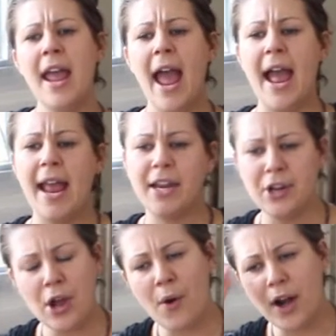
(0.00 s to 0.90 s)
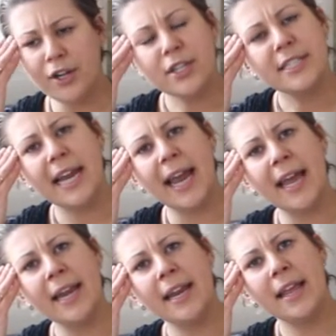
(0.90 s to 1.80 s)
and,
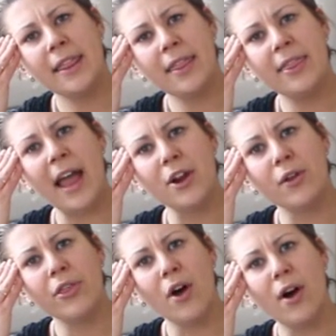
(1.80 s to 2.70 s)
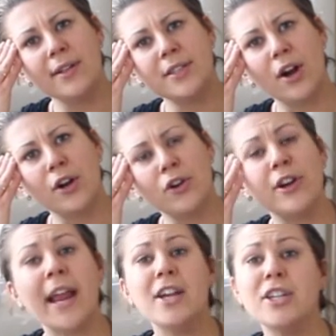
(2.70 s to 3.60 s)
understand that your thoughts are
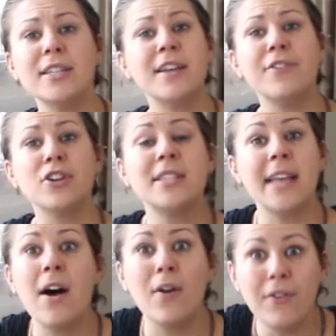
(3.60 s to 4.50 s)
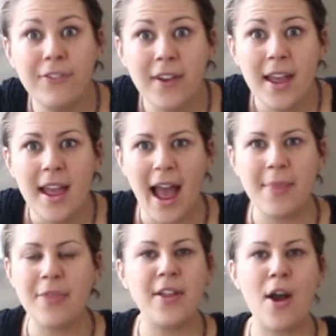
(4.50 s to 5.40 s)
creations of yourself
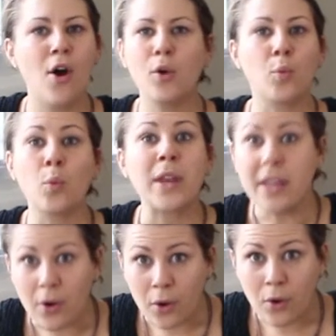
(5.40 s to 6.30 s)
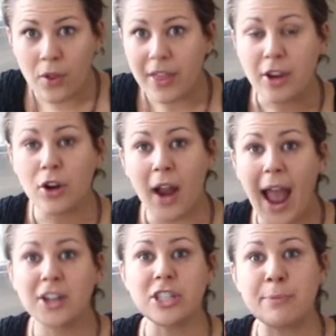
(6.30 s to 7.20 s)
and that they aren't real, that you're
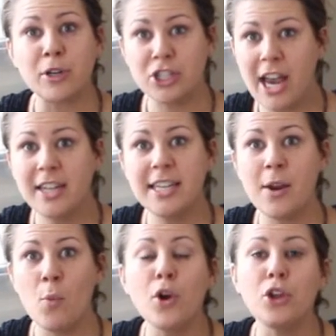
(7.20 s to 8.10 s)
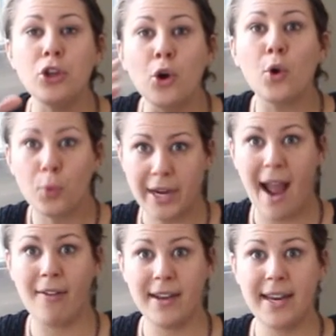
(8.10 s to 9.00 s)
actually projecting what your
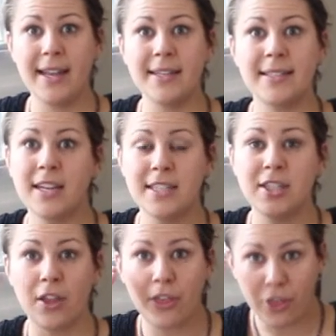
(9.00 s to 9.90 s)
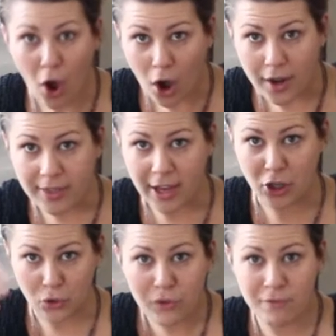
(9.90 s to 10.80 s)
reality is because it's a thought that
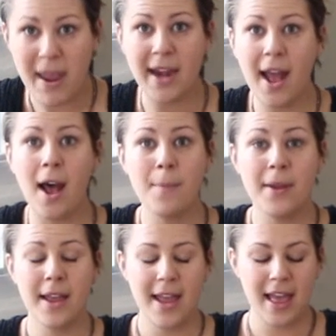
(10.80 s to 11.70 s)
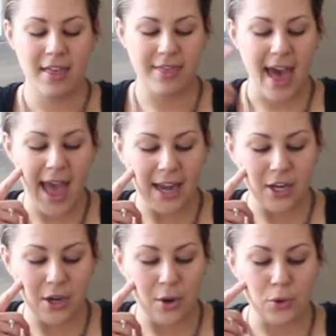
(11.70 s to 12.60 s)
you've made up, that,
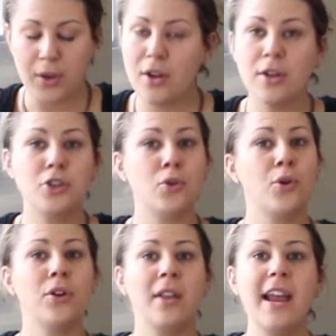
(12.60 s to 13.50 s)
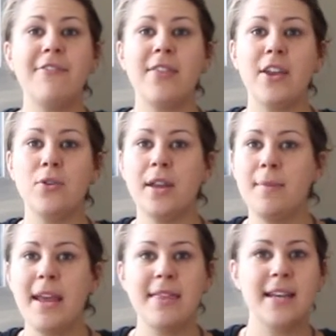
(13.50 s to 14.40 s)
you can control your life and that you can
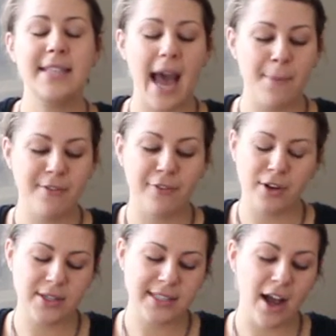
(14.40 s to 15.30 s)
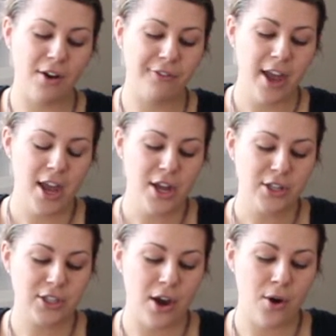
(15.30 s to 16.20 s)
make things happen for yourself.
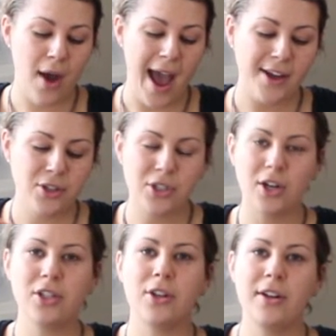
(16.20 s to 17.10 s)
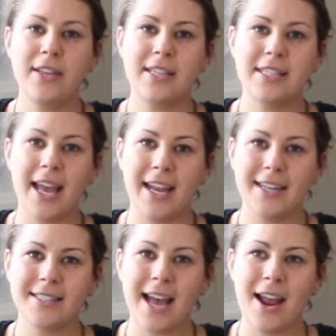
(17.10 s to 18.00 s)
So as you start to learn these
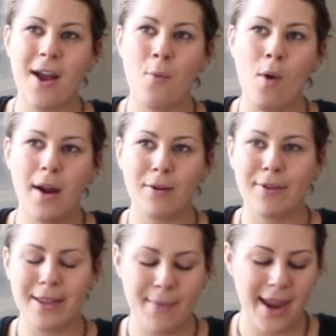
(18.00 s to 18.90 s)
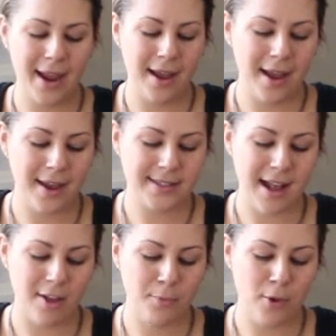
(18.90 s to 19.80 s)
things, I want to really make a
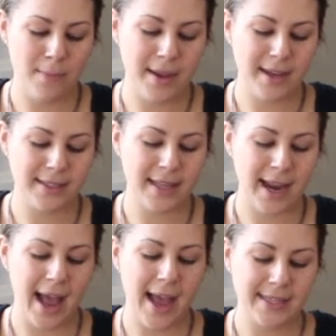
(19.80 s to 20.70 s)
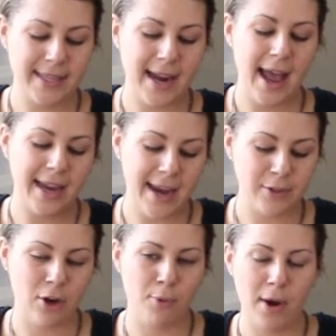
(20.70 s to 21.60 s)
solid point, because like I said, I came
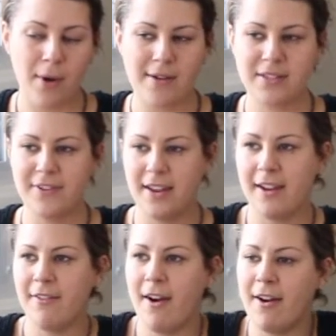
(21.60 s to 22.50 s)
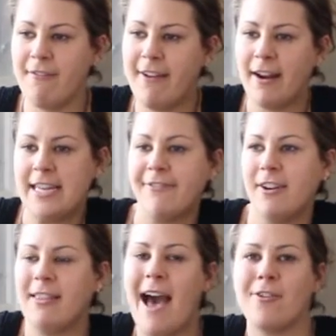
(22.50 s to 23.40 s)
to a point where I was feeling on a very
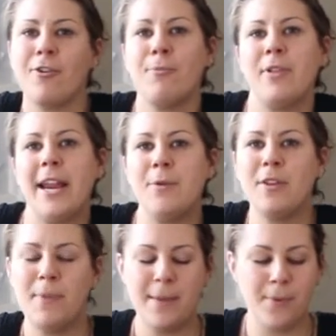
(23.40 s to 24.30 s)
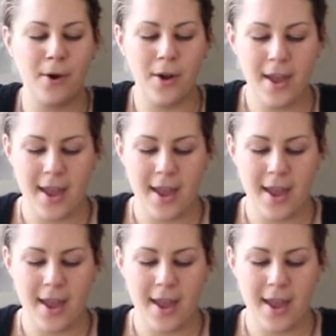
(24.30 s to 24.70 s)
different lateral plane with people,